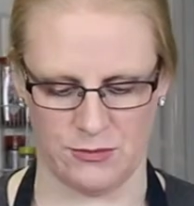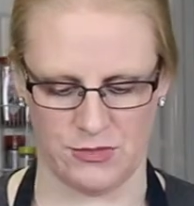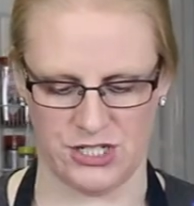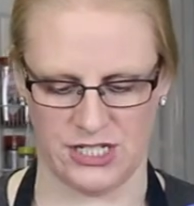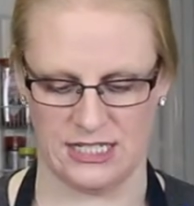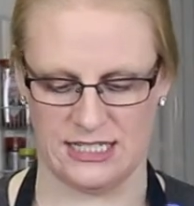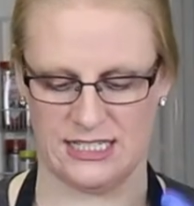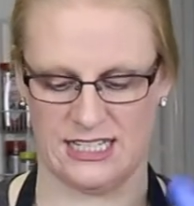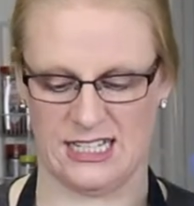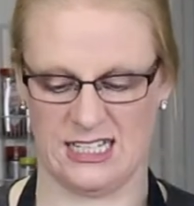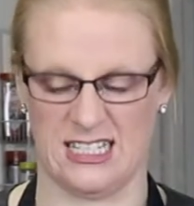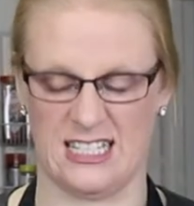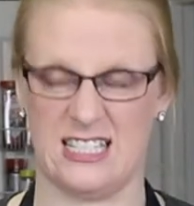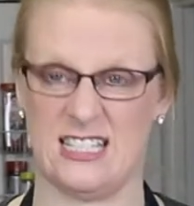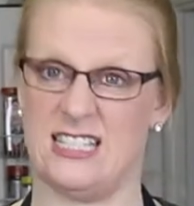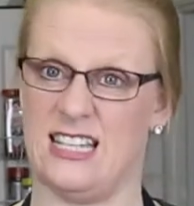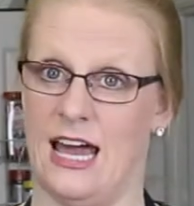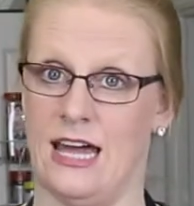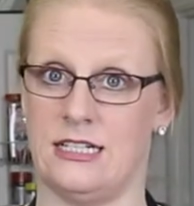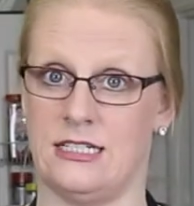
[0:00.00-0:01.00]
cheese can
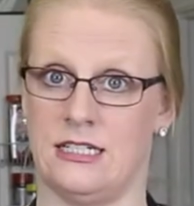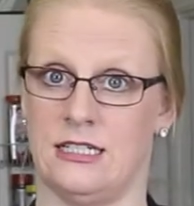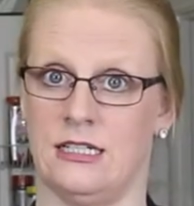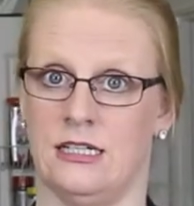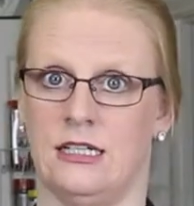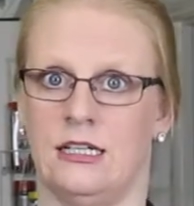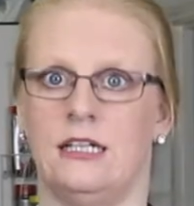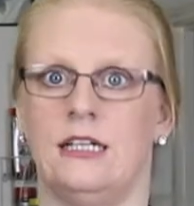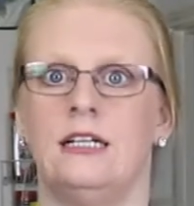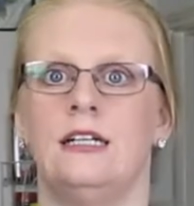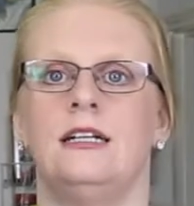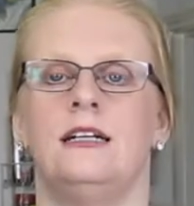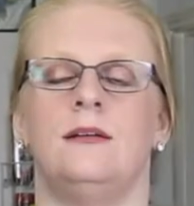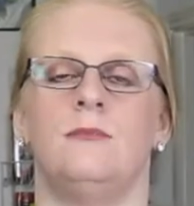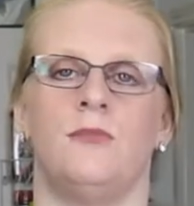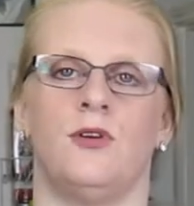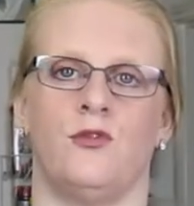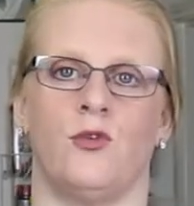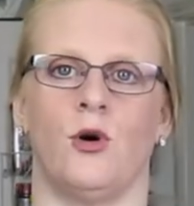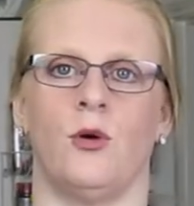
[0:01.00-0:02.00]
set
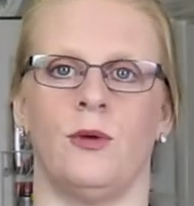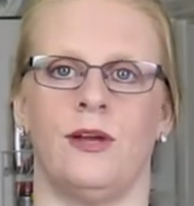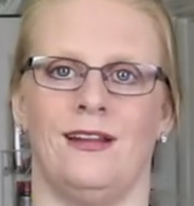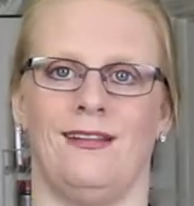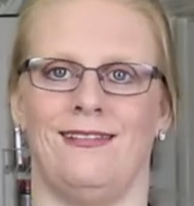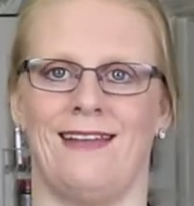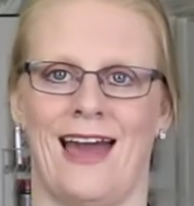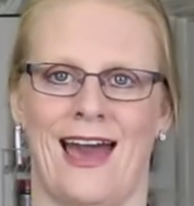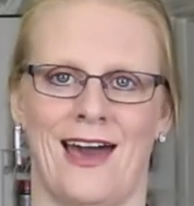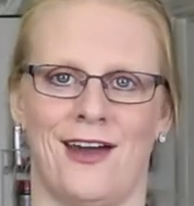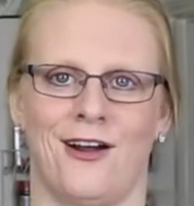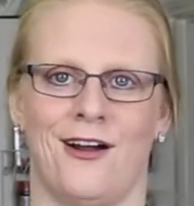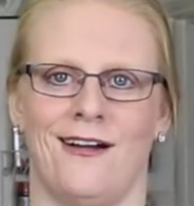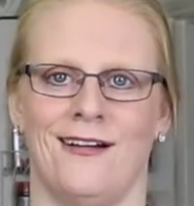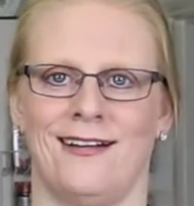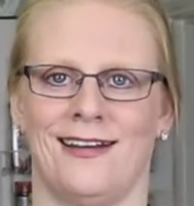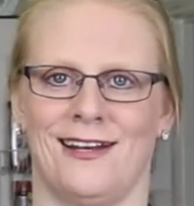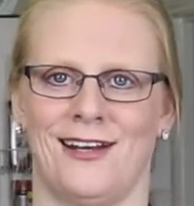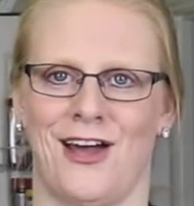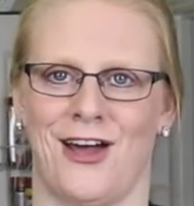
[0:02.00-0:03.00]
before we add our
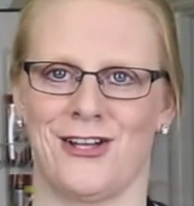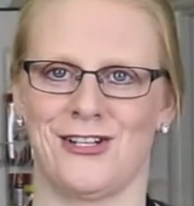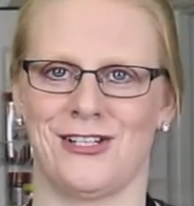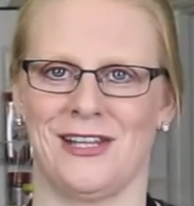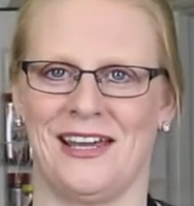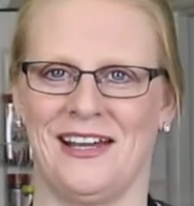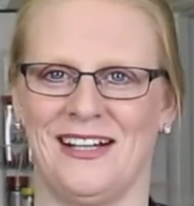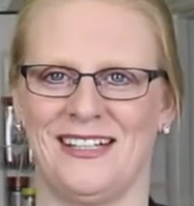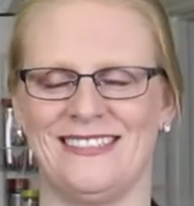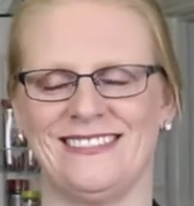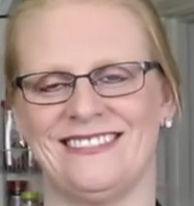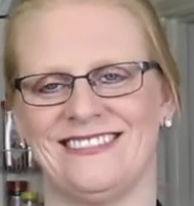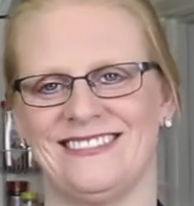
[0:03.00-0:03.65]
ganache layer.